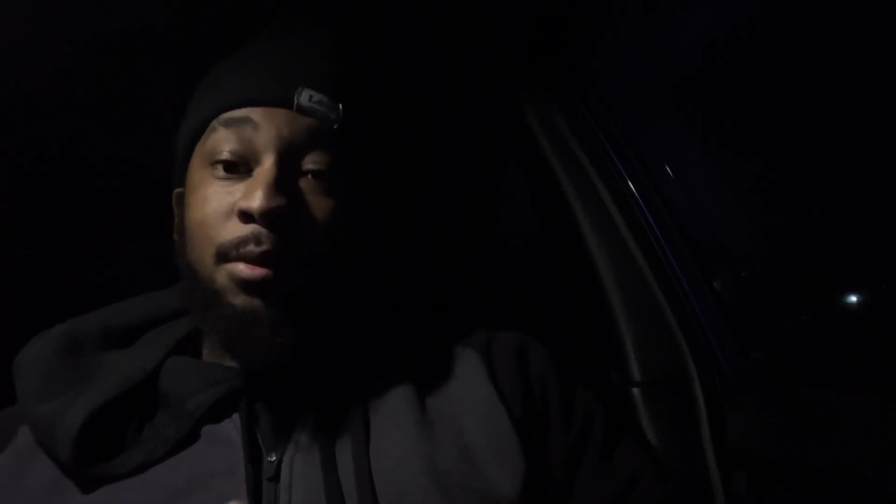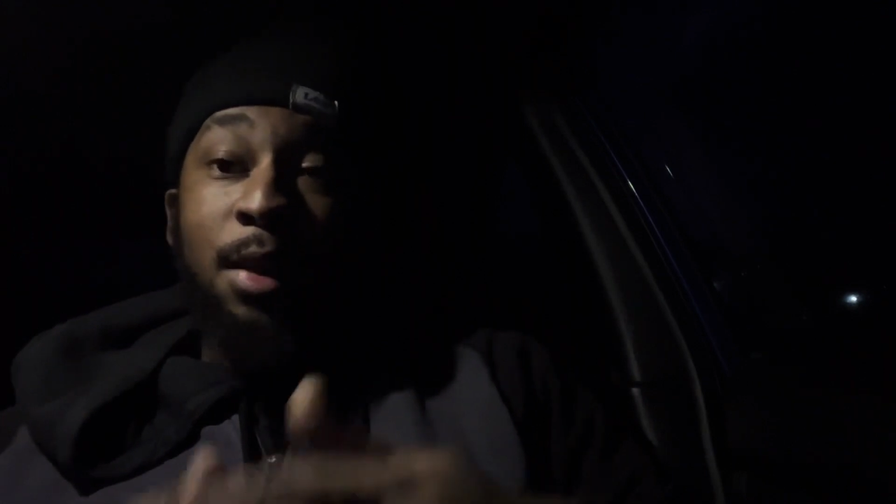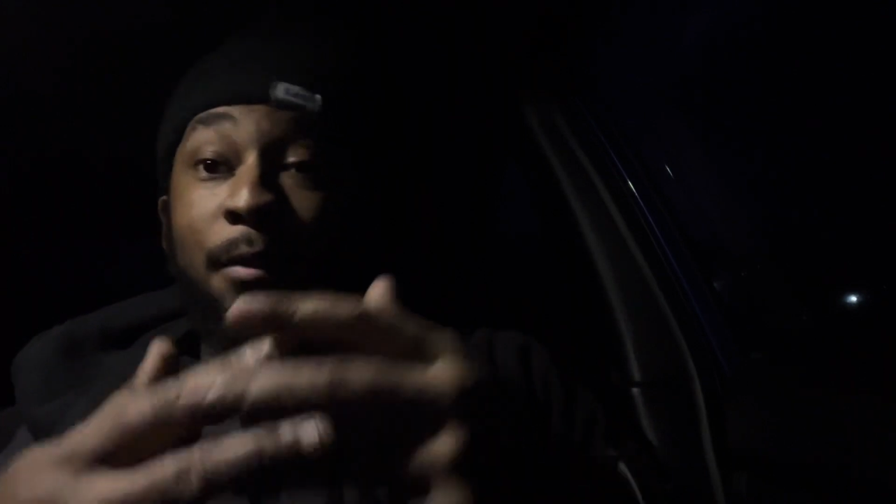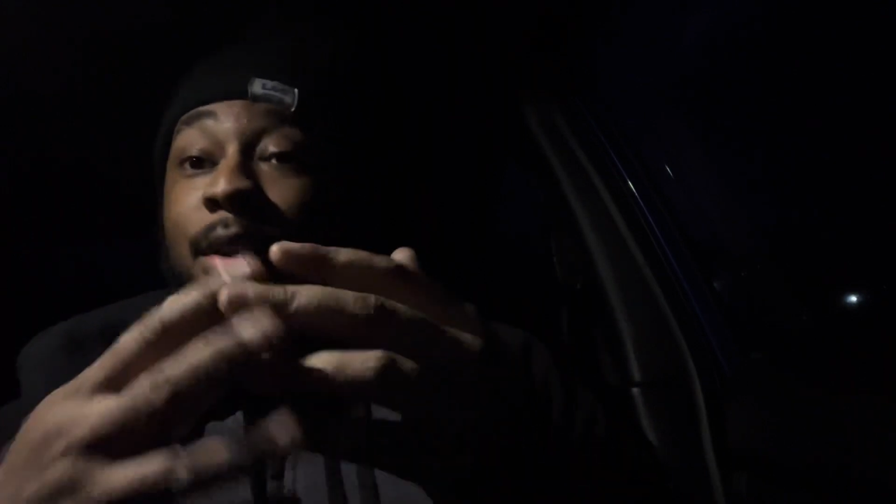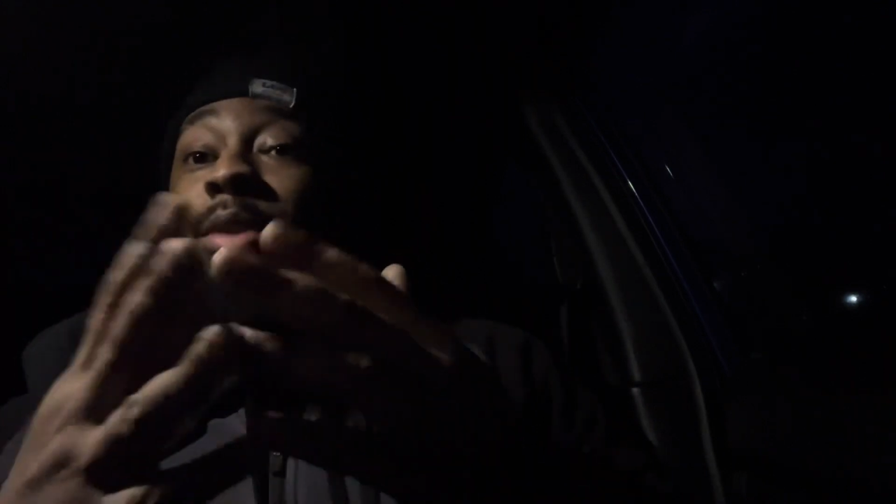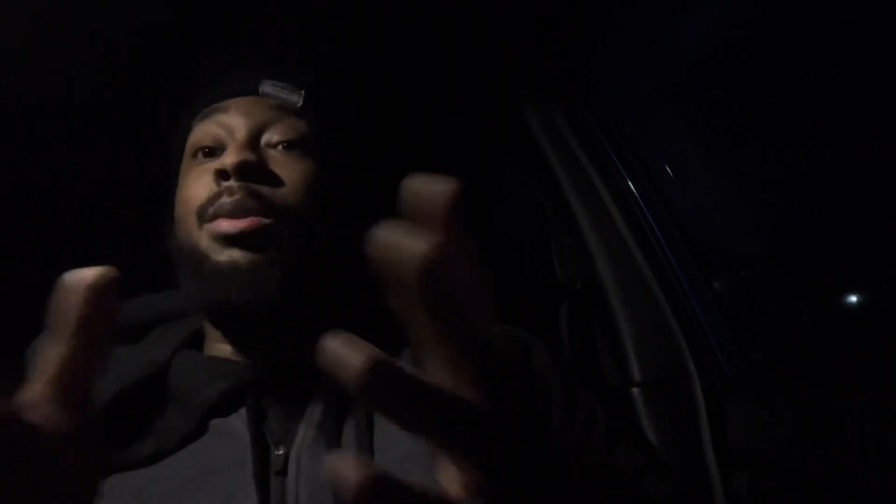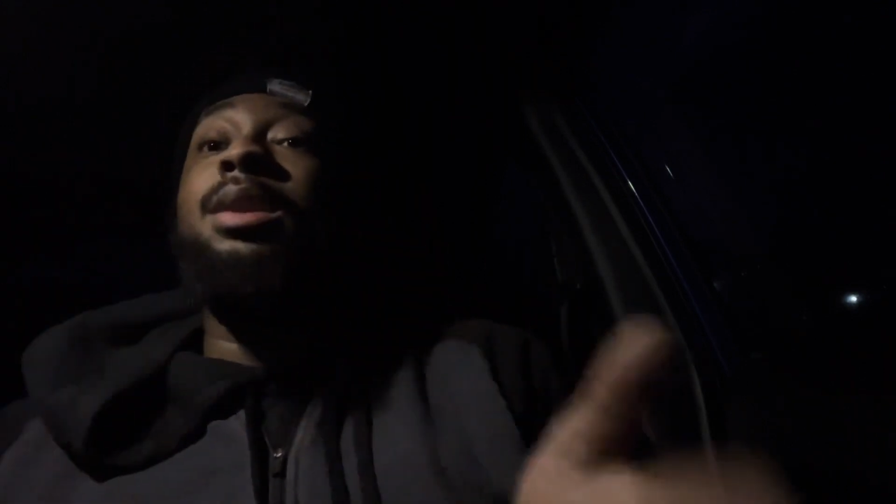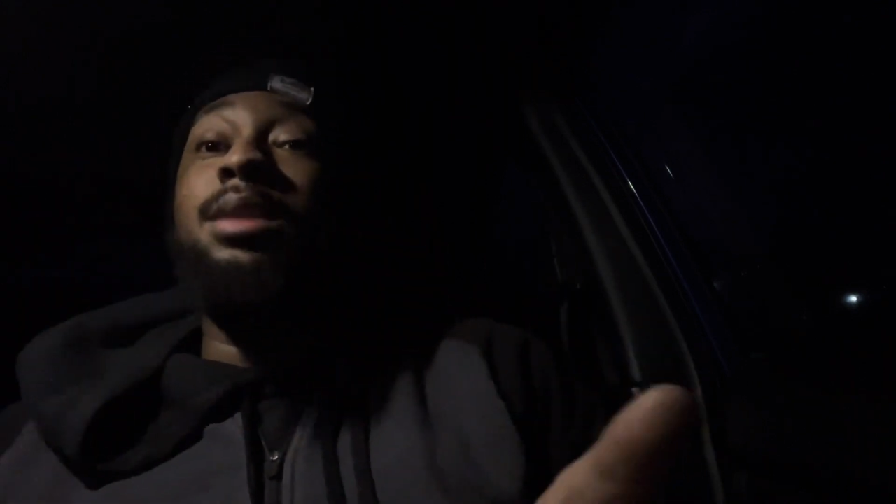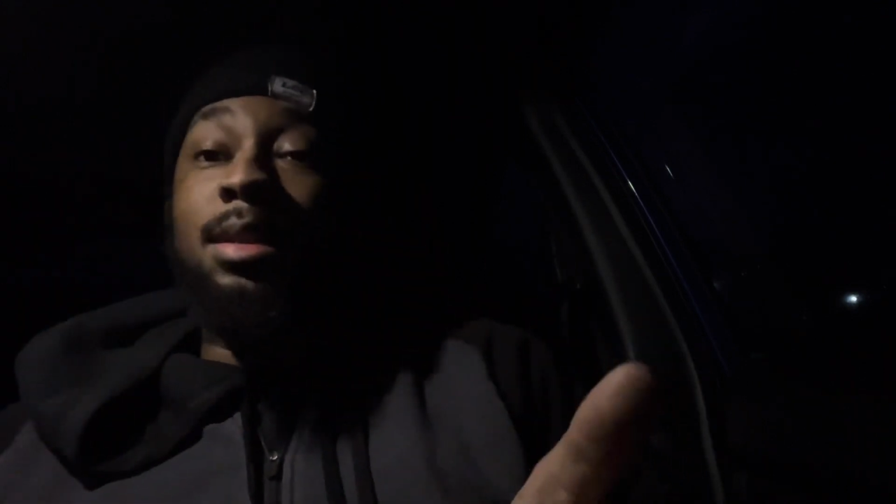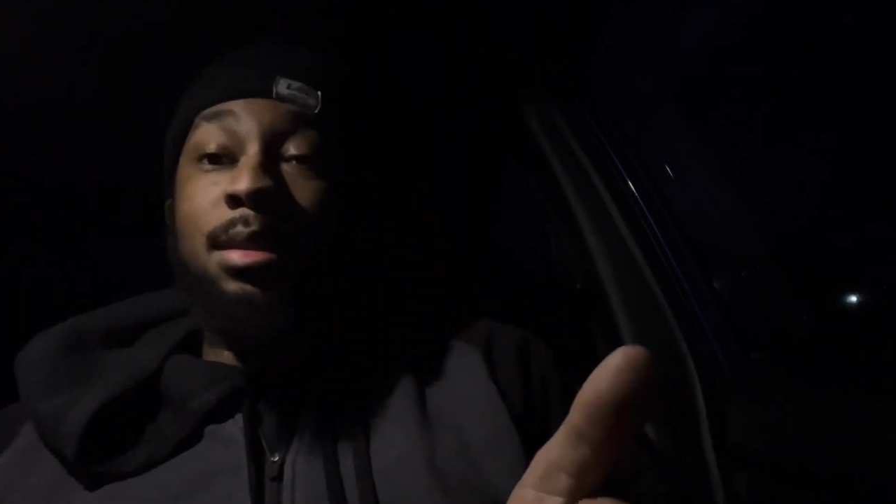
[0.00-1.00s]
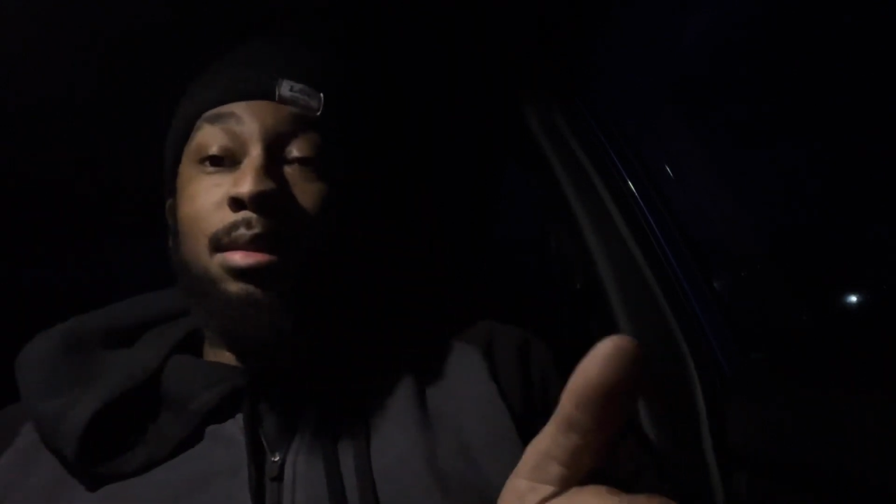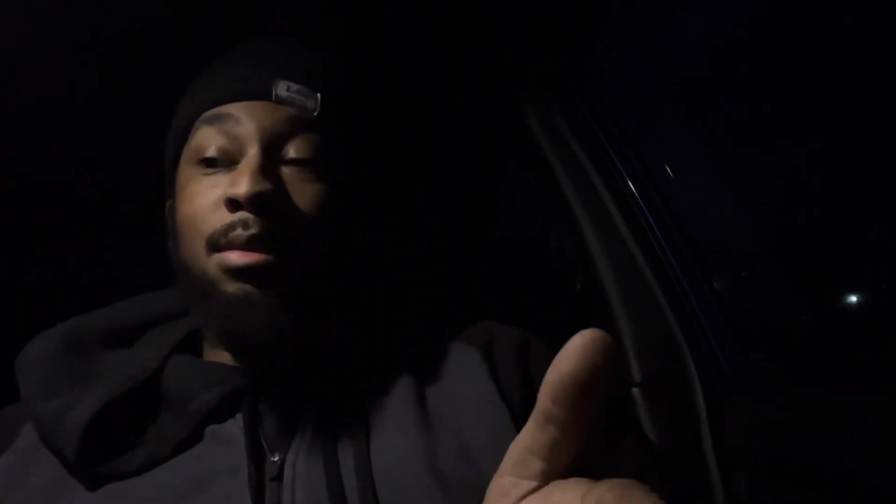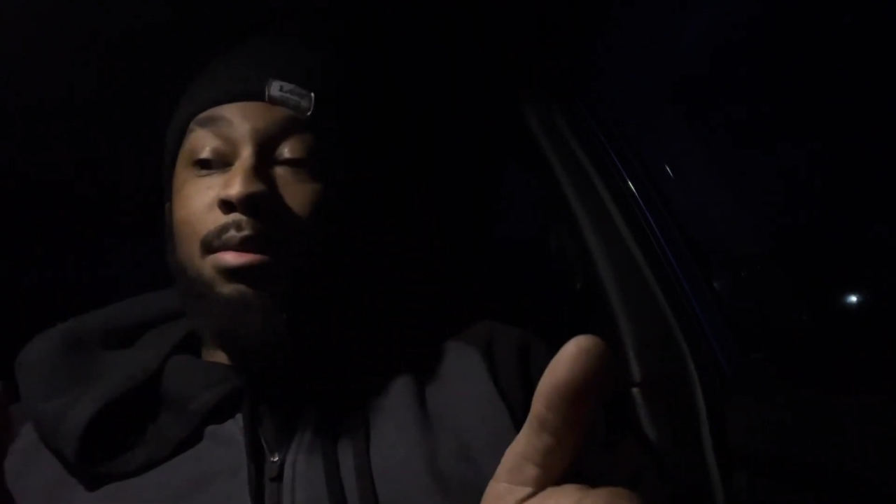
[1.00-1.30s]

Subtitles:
If you have any questions,